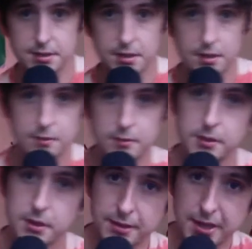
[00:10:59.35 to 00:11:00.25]
So,
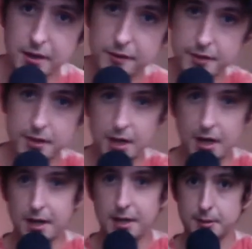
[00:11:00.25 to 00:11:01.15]
get off your
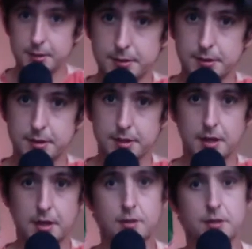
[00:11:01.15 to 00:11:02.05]
high
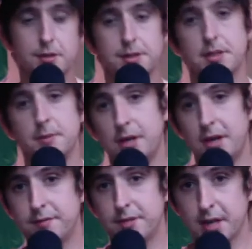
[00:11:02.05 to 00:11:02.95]
horse. I'm not
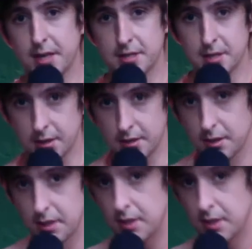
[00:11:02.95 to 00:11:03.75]
advocating it.